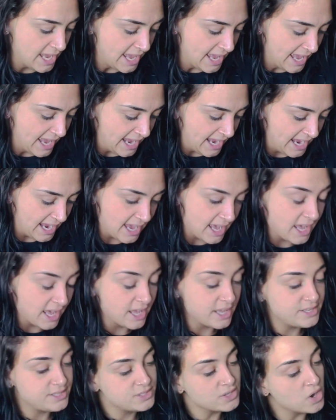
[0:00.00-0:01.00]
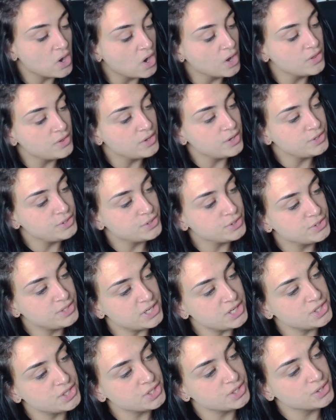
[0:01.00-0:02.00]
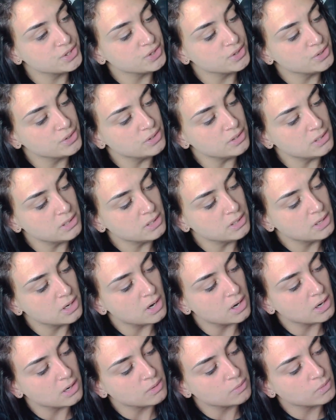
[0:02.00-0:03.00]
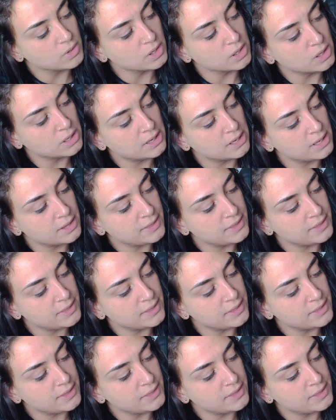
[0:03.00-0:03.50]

And on the traditional artwork,